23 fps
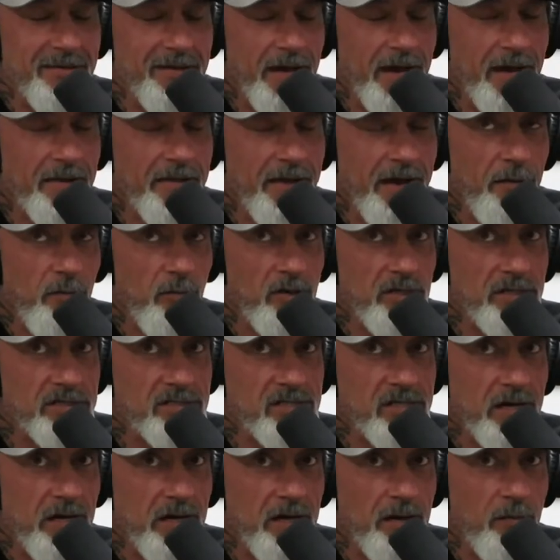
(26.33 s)
Yeah, that
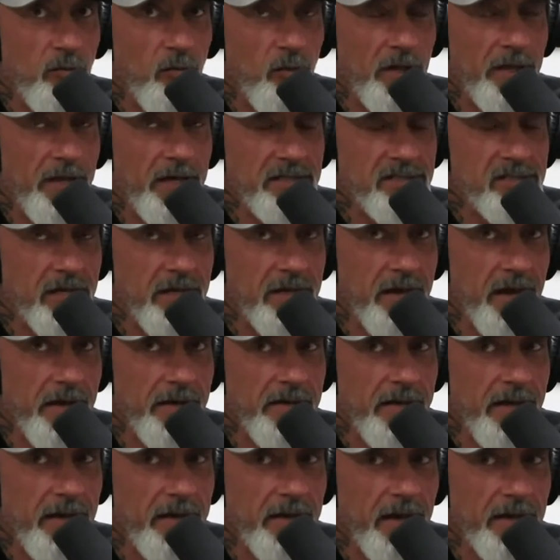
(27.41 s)
was uh, when they said
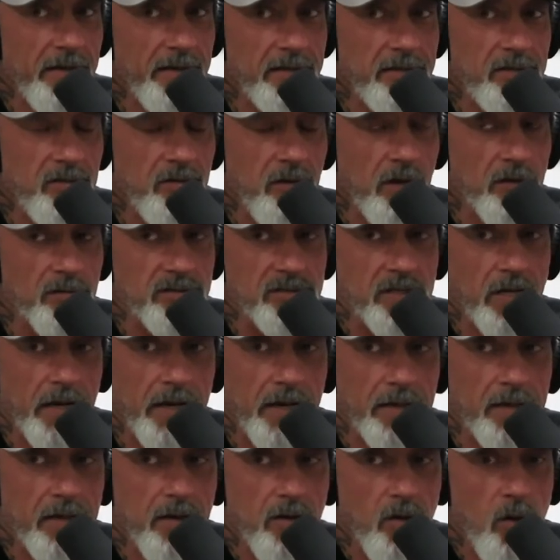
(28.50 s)
98, 92, I was
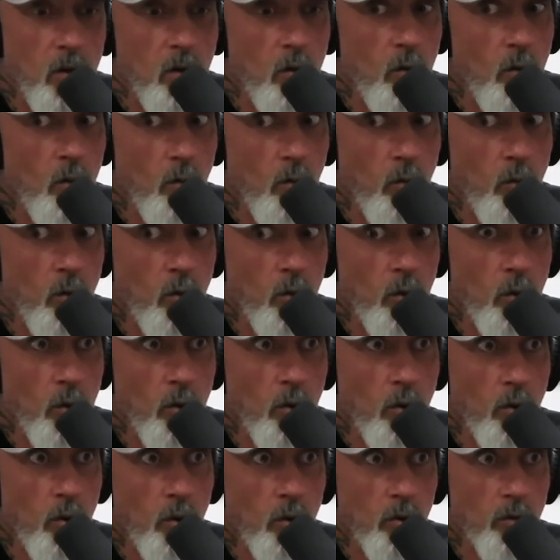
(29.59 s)
like,
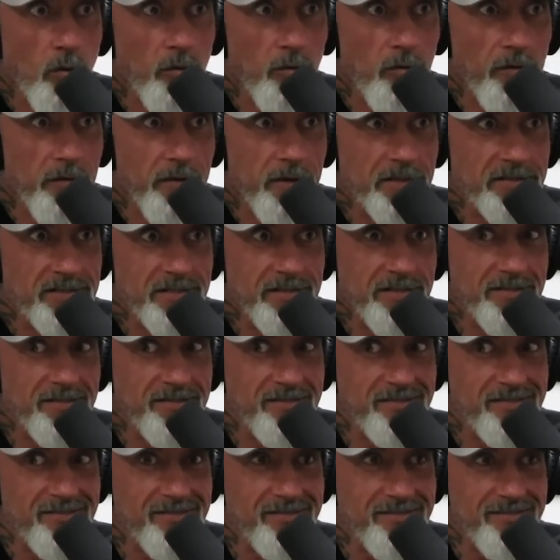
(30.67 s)
whoa, this
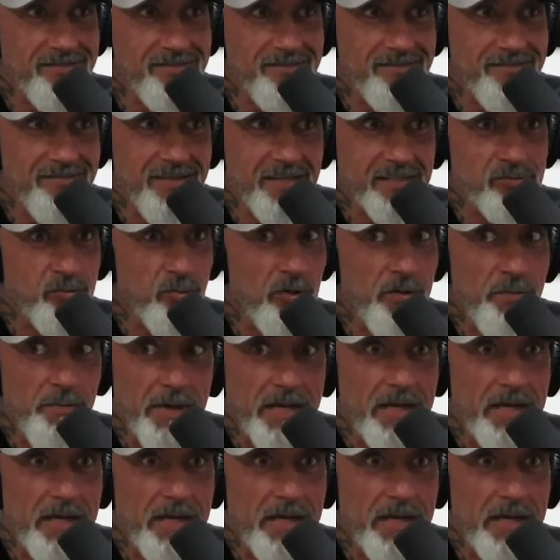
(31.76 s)
is, this wouldn't